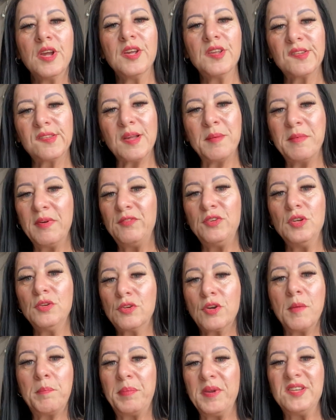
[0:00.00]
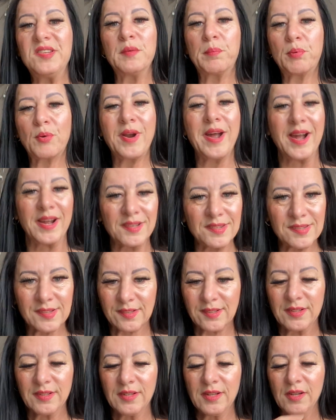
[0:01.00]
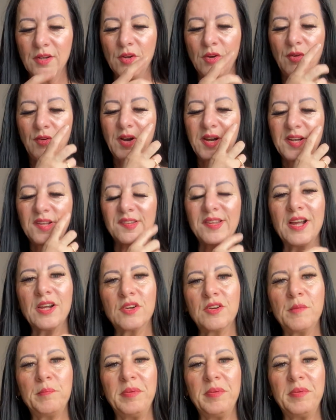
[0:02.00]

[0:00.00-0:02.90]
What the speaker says: some of you could be depressed. All right, because that